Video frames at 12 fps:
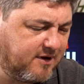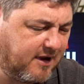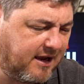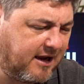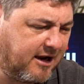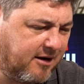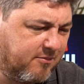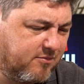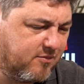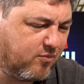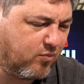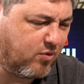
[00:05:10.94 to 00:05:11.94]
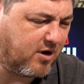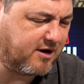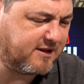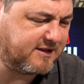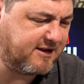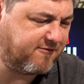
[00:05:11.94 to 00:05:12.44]
One of
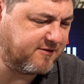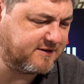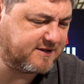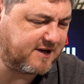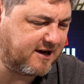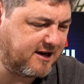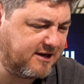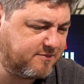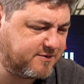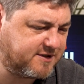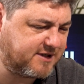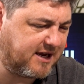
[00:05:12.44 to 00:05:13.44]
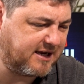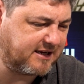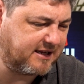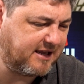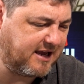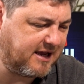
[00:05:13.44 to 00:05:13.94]
the different types, I
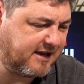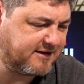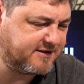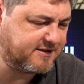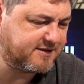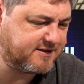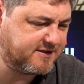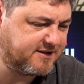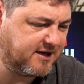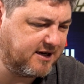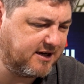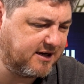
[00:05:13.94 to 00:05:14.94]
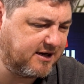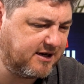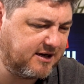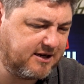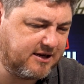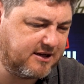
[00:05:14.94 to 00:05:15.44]
guess,
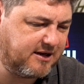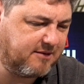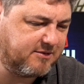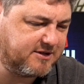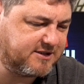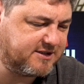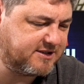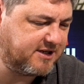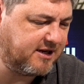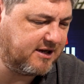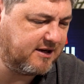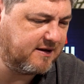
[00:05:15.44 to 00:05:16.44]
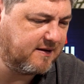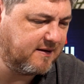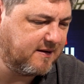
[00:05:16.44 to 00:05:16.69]
let me see.